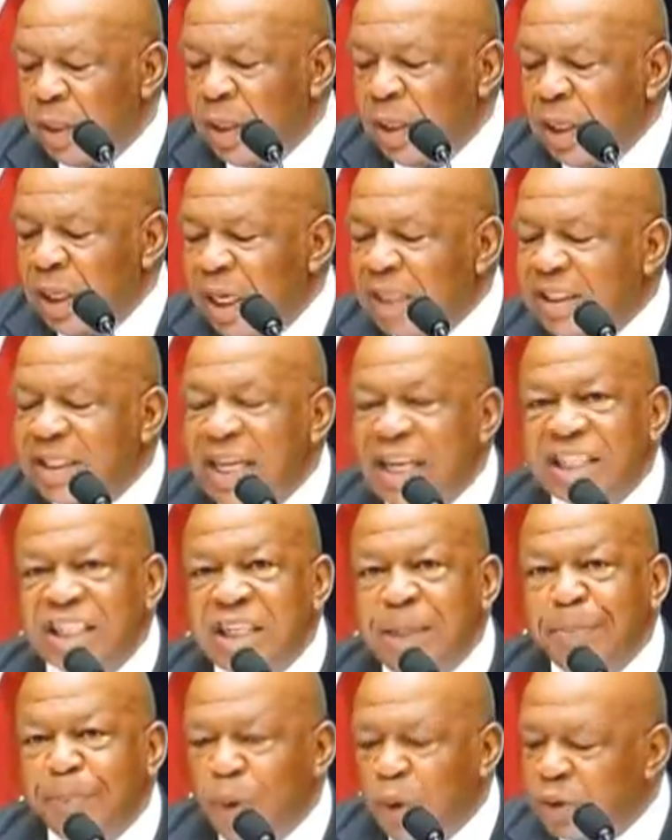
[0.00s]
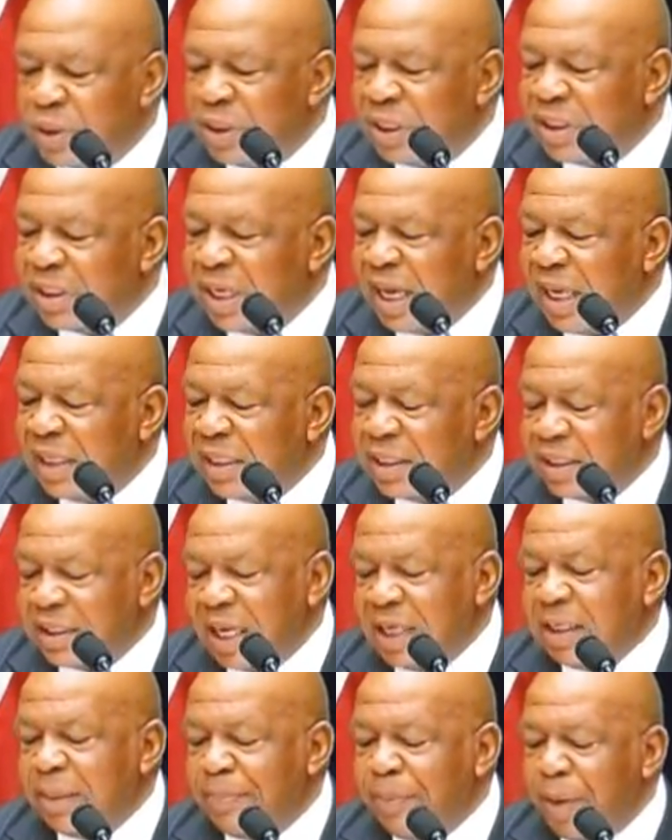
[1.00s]
He says she personally signed the
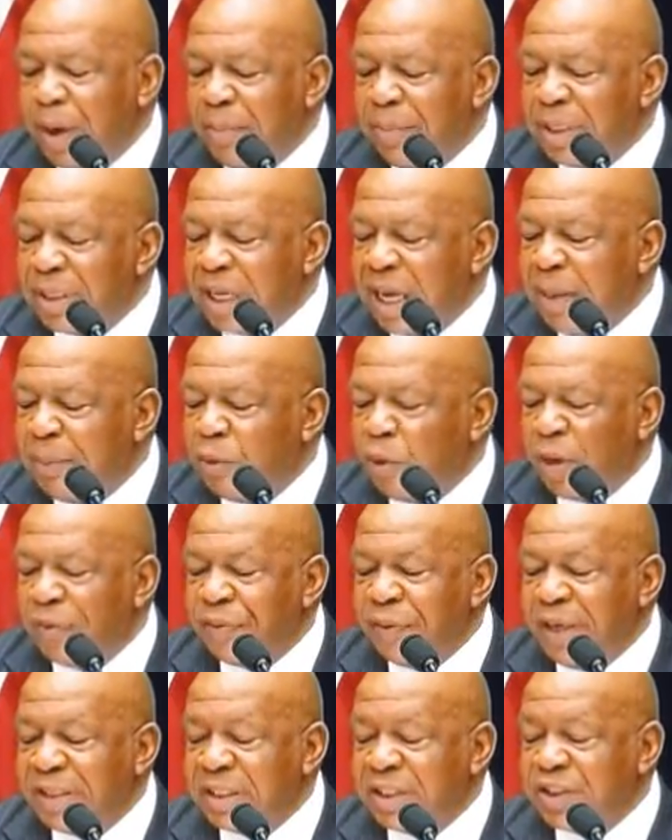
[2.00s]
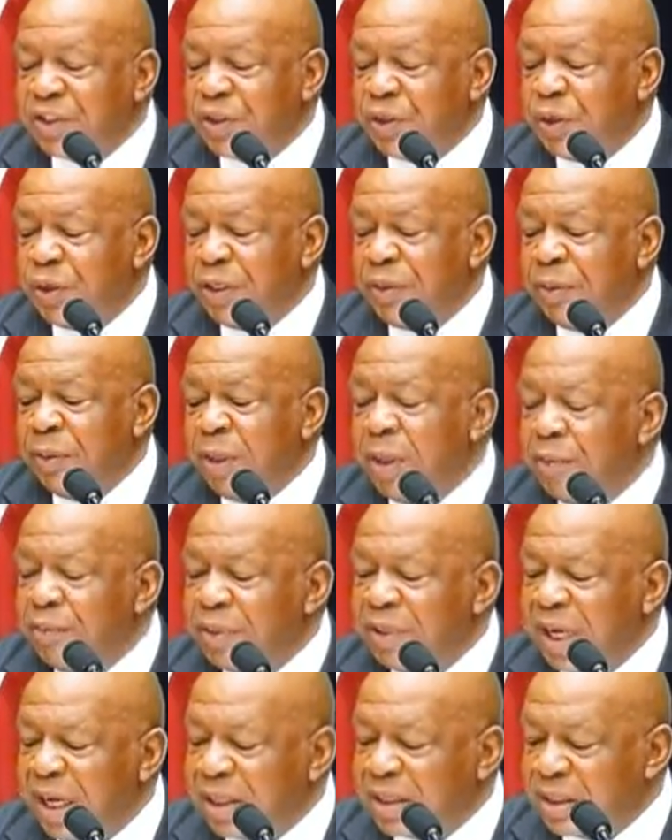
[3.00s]
State Department cable authorizing security
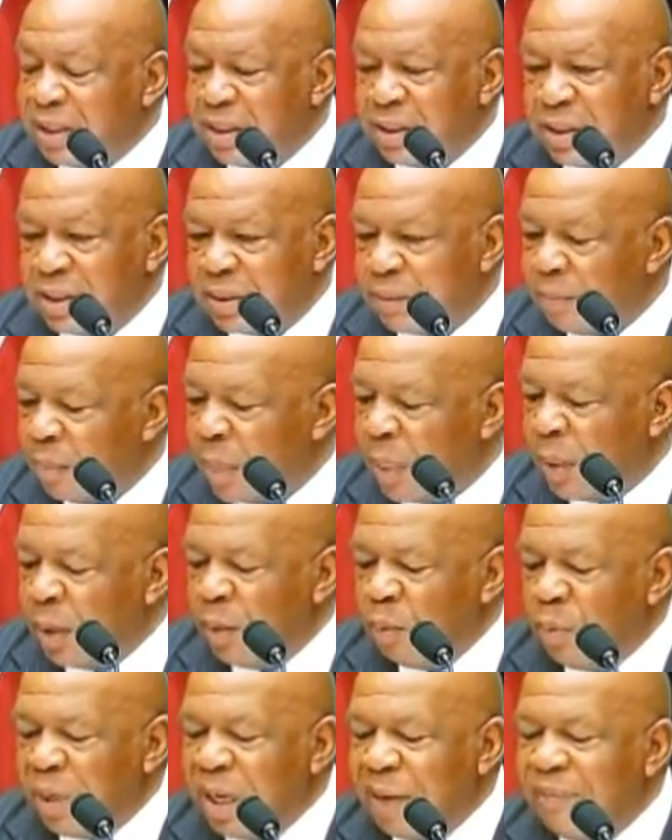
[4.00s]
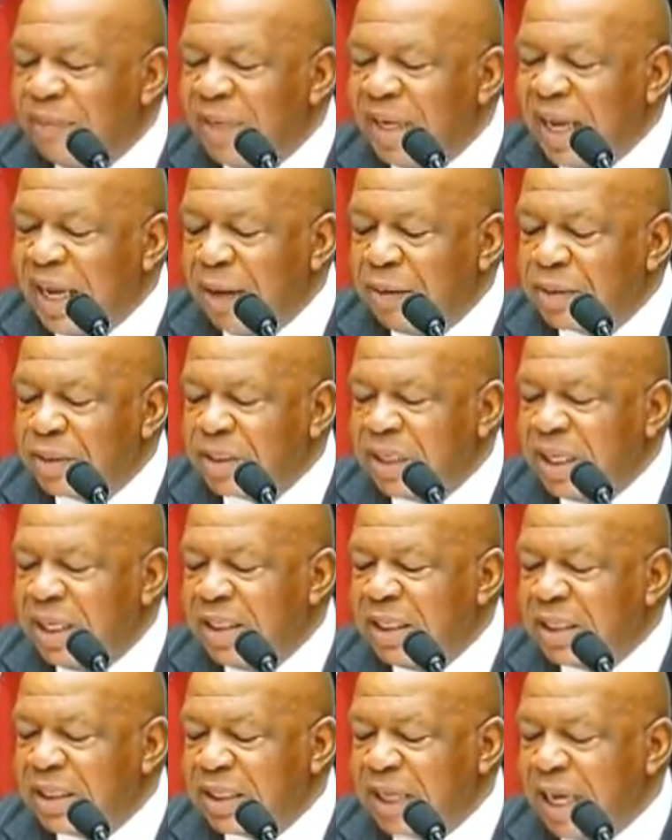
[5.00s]
reductions. We have now
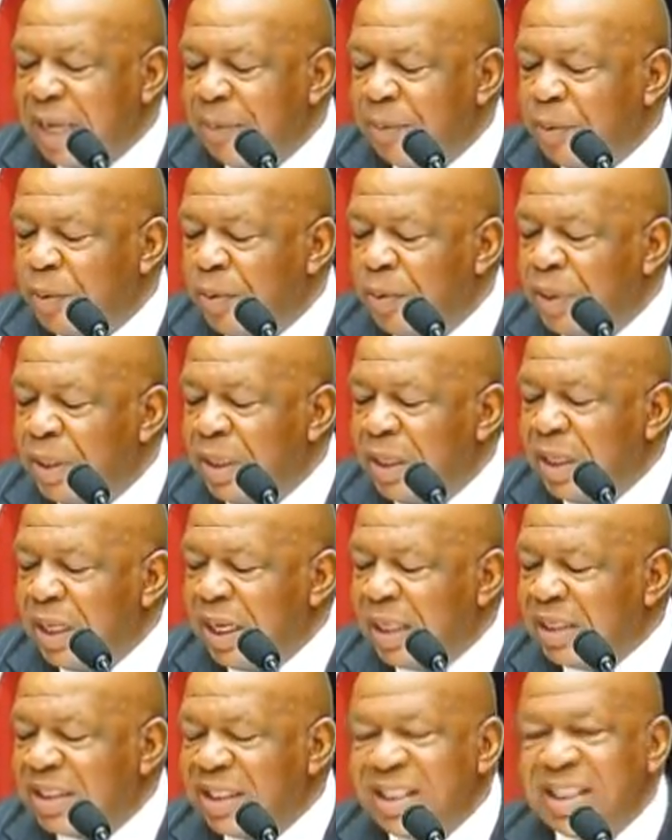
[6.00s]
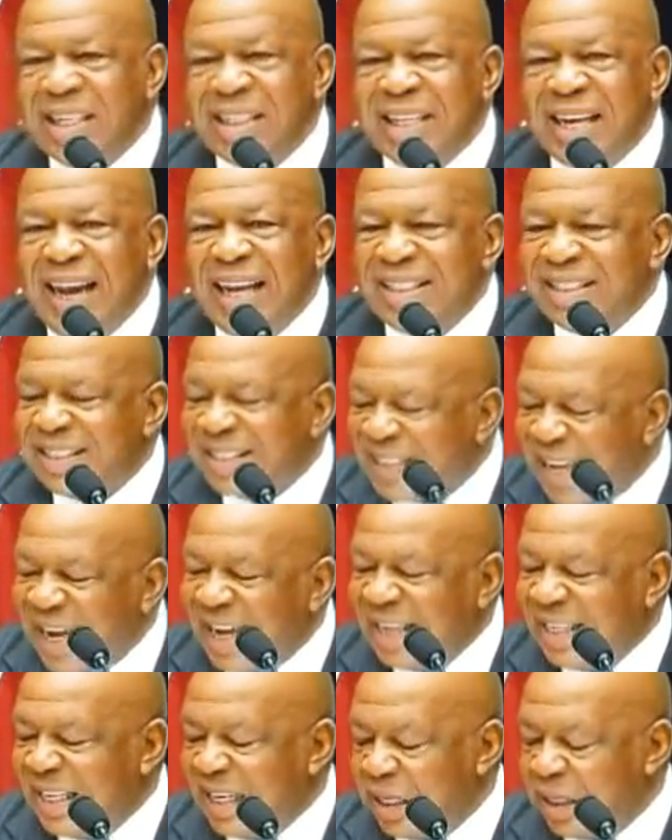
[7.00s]
seen this cable, and she did not
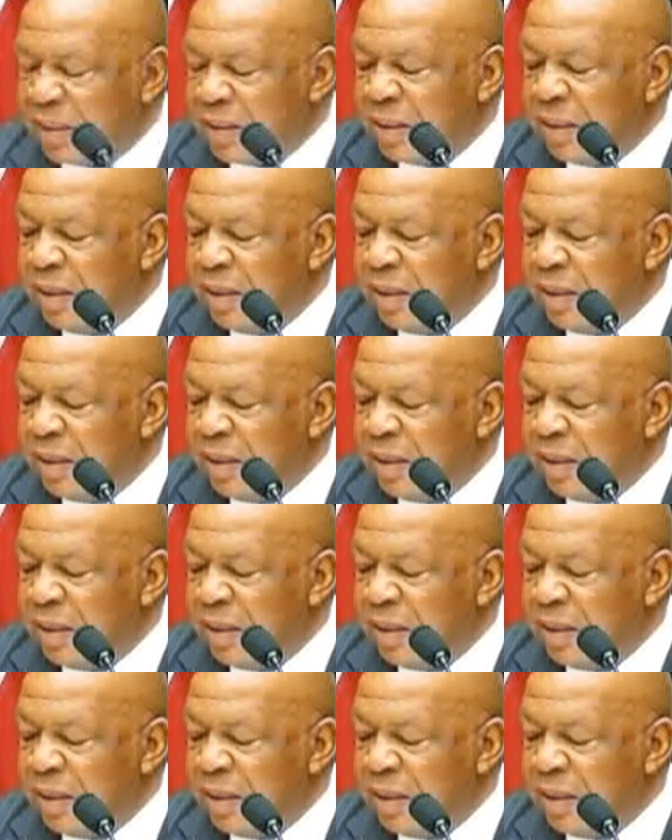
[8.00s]
sign it.